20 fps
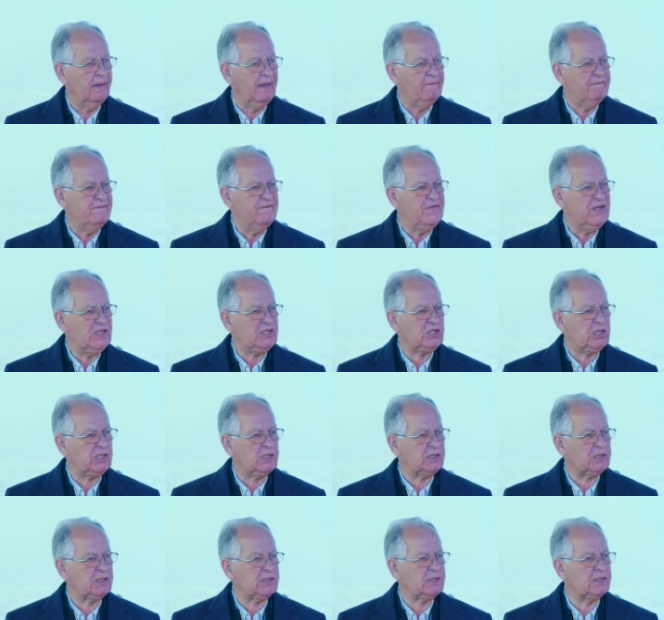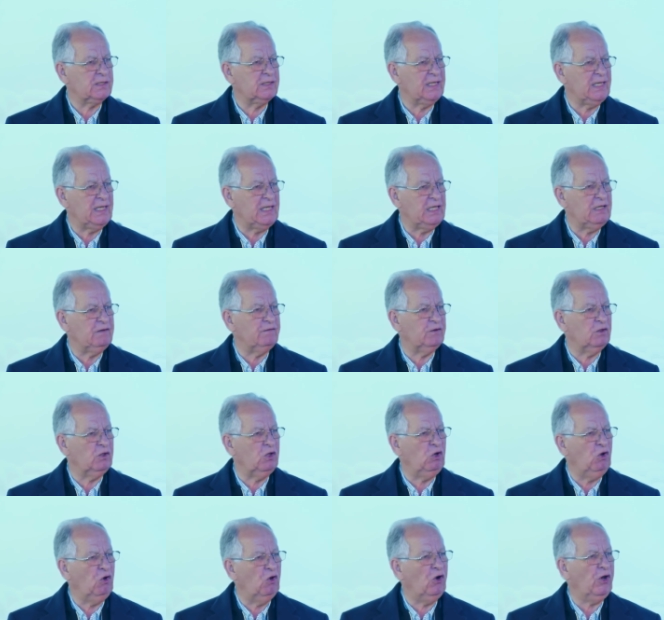a vicious,
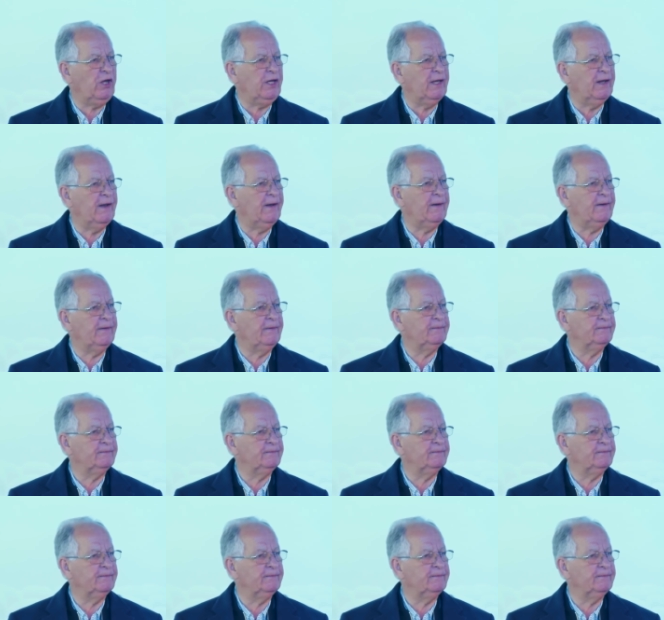evil lawyer